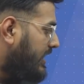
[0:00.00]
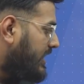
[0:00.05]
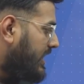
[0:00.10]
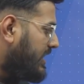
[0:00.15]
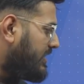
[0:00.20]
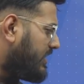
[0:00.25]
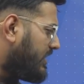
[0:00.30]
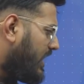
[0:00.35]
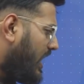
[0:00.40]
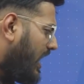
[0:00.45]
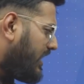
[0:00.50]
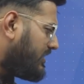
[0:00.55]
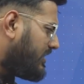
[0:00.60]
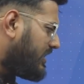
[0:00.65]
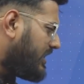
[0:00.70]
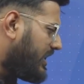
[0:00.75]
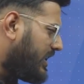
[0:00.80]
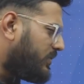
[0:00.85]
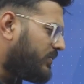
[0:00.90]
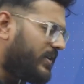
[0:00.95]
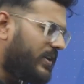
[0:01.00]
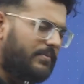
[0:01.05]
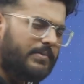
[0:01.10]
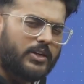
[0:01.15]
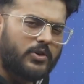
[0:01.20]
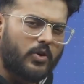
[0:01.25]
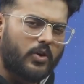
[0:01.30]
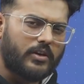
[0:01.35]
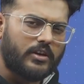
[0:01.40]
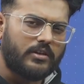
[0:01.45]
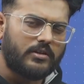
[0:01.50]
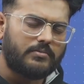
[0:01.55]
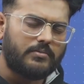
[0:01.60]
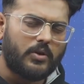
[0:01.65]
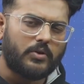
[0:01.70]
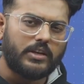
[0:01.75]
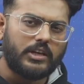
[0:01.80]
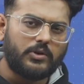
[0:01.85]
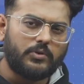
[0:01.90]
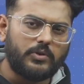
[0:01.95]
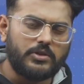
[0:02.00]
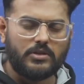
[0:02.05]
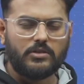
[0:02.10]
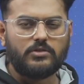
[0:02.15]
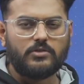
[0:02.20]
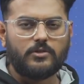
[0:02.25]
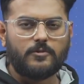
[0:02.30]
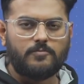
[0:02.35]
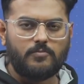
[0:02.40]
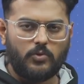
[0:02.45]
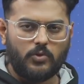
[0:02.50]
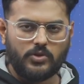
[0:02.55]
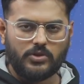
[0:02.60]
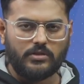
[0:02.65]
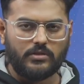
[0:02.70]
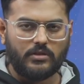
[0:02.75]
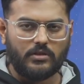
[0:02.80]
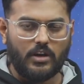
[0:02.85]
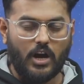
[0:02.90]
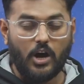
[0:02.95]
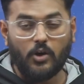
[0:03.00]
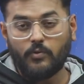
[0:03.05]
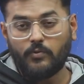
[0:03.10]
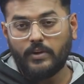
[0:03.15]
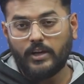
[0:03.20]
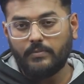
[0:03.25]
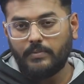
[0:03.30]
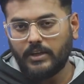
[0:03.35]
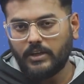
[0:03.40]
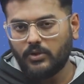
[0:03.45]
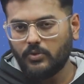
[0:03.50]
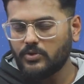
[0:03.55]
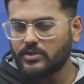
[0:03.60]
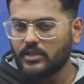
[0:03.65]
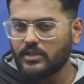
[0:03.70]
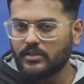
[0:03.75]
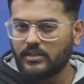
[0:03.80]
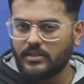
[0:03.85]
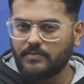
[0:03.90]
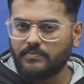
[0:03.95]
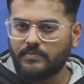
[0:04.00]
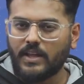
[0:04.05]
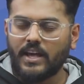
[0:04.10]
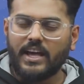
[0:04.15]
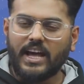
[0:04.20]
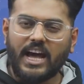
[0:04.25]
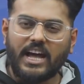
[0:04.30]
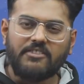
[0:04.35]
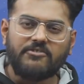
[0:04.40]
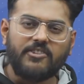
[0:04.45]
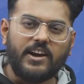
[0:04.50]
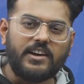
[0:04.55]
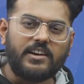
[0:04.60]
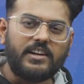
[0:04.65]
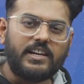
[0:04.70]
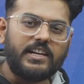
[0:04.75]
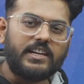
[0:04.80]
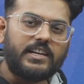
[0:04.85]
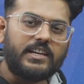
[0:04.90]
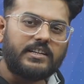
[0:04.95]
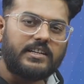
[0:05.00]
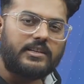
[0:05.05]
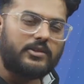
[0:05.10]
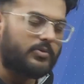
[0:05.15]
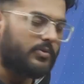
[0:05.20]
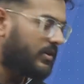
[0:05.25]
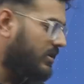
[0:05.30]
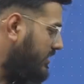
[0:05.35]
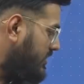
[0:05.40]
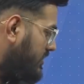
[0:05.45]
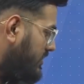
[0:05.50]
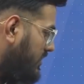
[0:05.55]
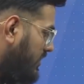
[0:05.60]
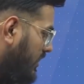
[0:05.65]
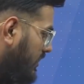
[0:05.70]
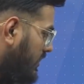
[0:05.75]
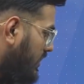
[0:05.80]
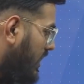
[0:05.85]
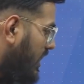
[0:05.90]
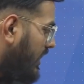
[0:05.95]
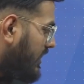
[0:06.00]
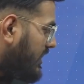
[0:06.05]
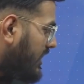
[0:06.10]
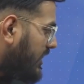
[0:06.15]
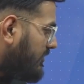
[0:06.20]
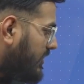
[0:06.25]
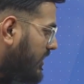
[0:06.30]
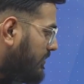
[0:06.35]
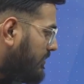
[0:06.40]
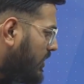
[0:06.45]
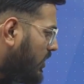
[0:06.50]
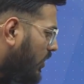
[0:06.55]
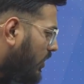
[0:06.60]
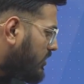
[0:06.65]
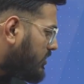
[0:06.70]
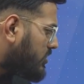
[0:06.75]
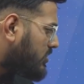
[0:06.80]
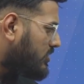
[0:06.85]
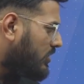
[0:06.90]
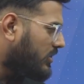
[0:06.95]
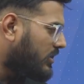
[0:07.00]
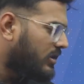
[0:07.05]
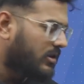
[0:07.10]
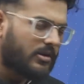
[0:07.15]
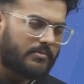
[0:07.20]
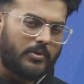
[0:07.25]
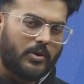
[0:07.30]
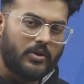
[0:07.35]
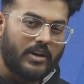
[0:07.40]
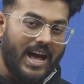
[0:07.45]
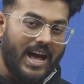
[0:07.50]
Then at the end, we'll be talking about equations of motion, how we'll be using them and finally getting to a result. Then we'll be also talking about